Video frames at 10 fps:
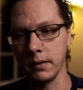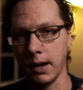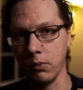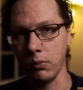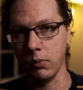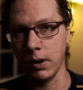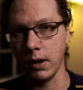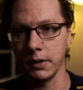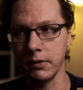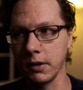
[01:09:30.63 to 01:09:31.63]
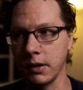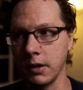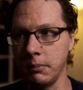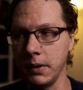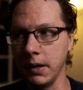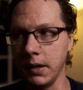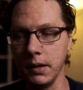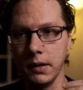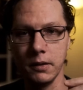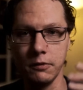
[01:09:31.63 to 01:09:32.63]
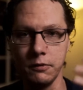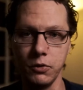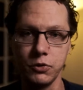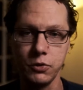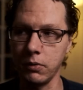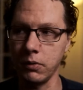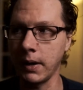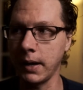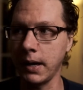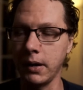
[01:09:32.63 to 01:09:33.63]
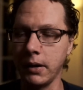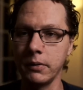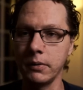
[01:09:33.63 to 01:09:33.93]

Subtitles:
how relevant is it going to be in the future or right now?